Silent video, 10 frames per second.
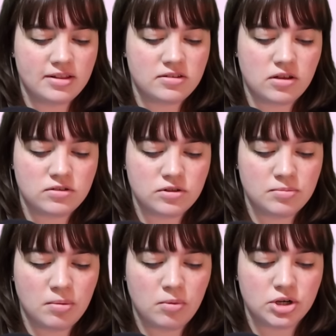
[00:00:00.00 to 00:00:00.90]
this is also the
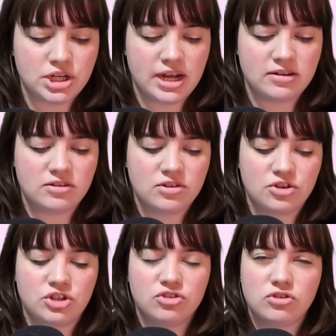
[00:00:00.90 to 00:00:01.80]
moment where she kind of,
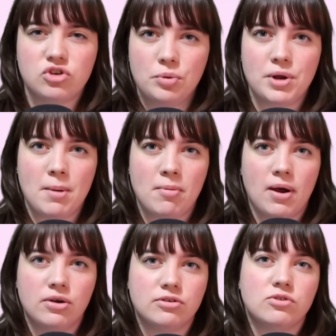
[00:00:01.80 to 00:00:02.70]
she starts to open up
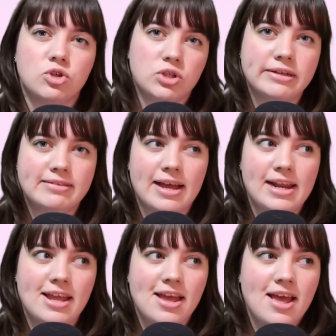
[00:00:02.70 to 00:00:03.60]
about her social
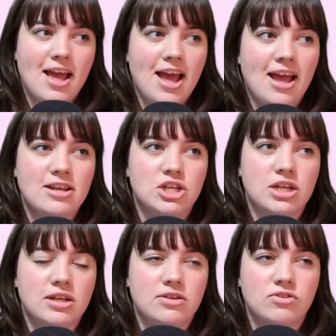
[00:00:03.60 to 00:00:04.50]
anxiety, and
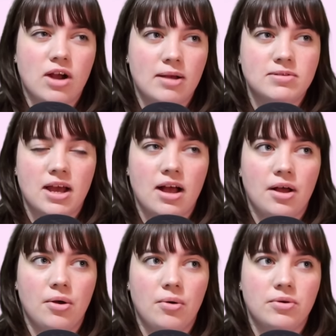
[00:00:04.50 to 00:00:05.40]
she describes
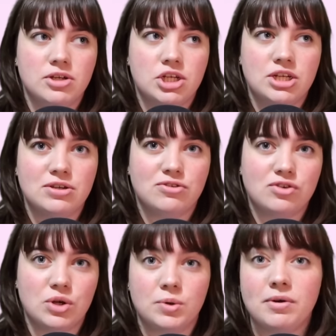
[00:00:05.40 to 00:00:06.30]
how she used to
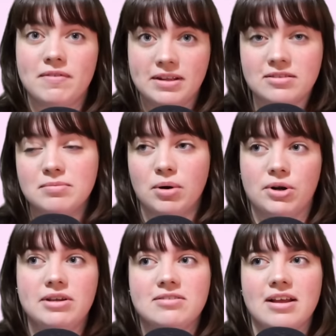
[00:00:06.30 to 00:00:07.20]
go to events and
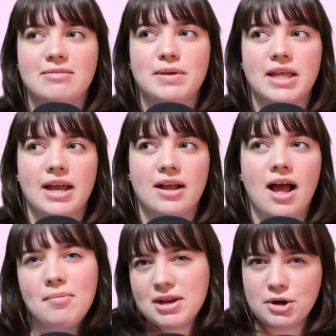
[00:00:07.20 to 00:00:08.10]
parties and be like,
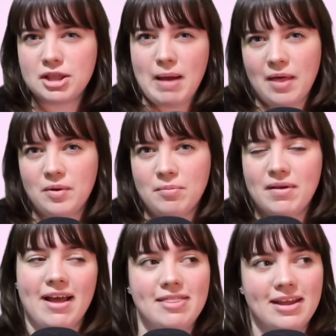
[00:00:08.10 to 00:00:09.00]
I'm gonna go to the bathroom,
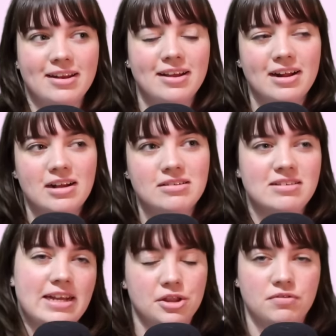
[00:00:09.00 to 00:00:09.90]
and then
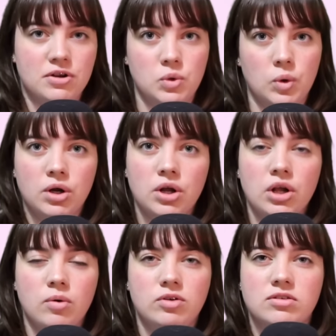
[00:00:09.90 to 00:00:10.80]
sneak out the front door,
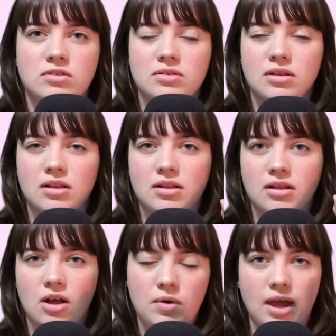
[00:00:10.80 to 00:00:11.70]
which is,
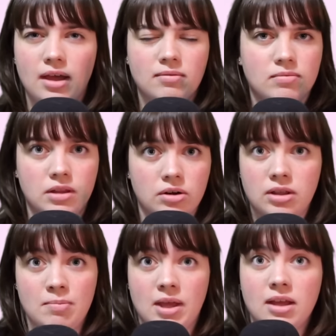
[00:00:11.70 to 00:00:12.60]
okay,
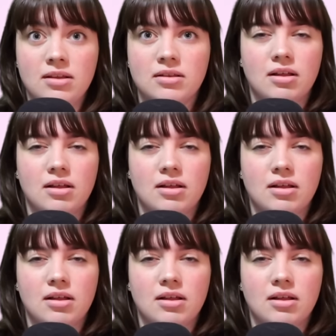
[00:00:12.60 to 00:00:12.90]
literally me.